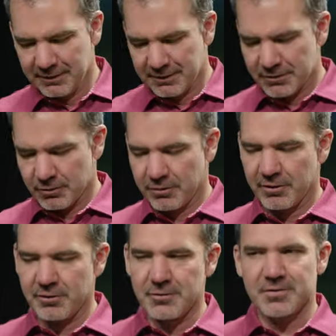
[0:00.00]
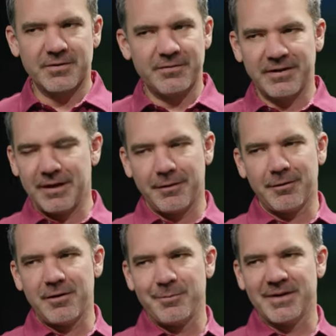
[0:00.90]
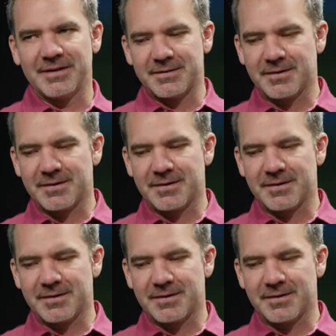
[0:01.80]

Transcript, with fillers: So good use, if you got 30 minutes,